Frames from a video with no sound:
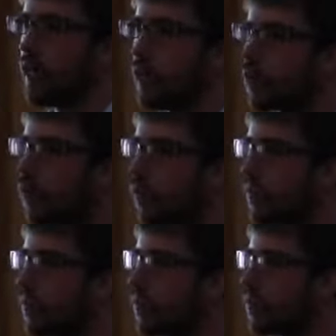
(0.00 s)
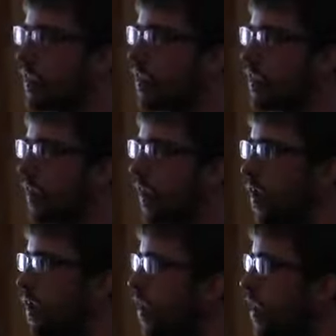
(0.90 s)
laboratory, did some testing
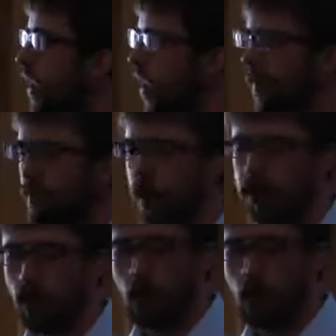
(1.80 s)
there. And like